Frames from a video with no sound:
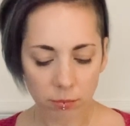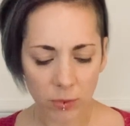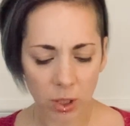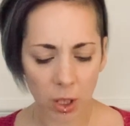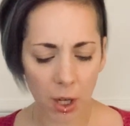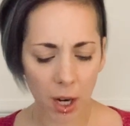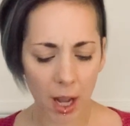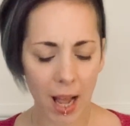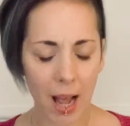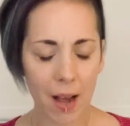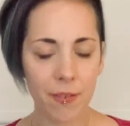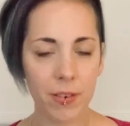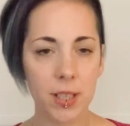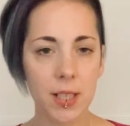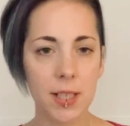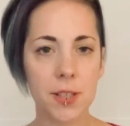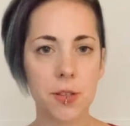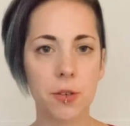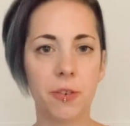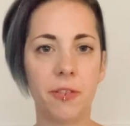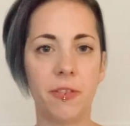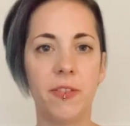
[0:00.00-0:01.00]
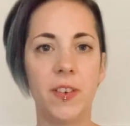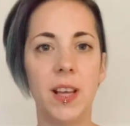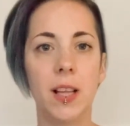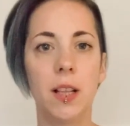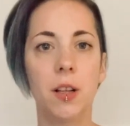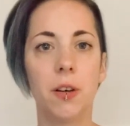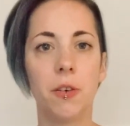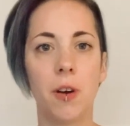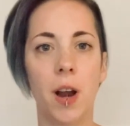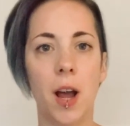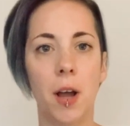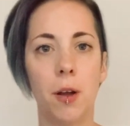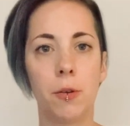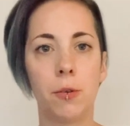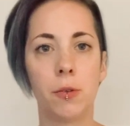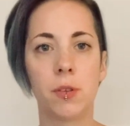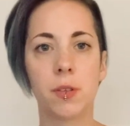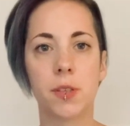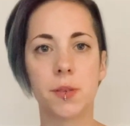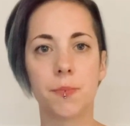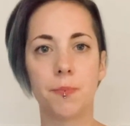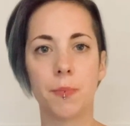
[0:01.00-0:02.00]
And have a little feel
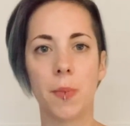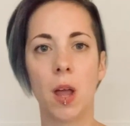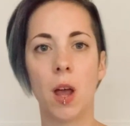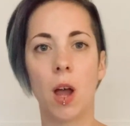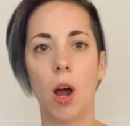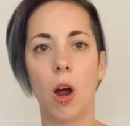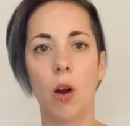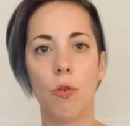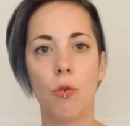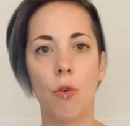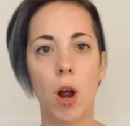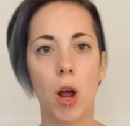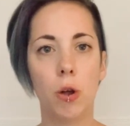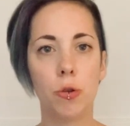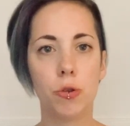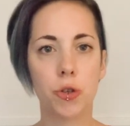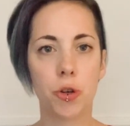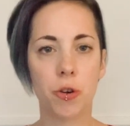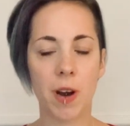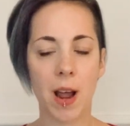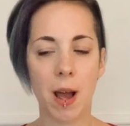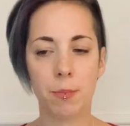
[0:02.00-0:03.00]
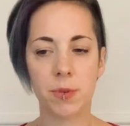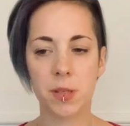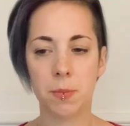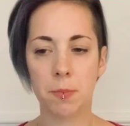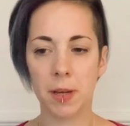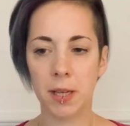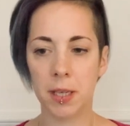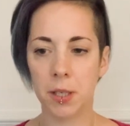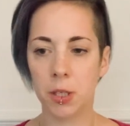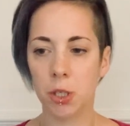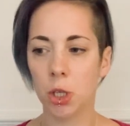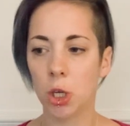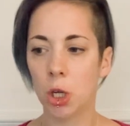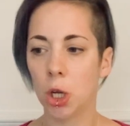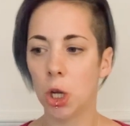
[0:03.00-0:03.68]
around your abdomen